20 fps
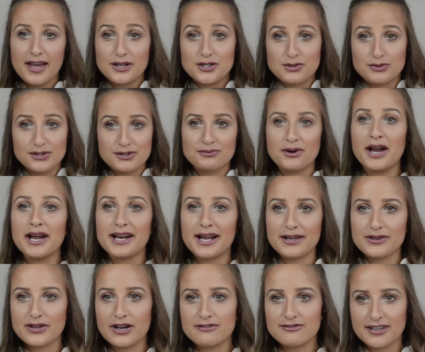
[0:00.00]
She was right, I
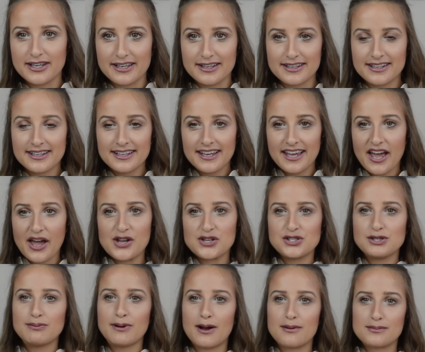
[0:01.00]
love it. And
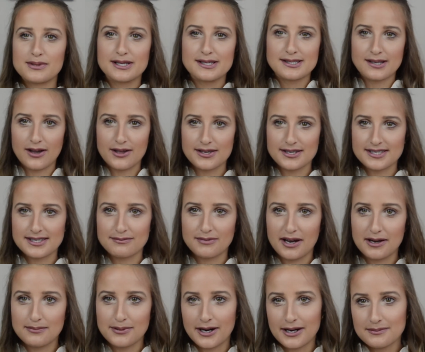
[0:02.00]
she probably saw this in
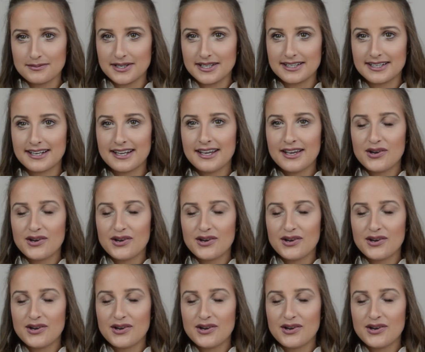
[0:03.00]
my apartment,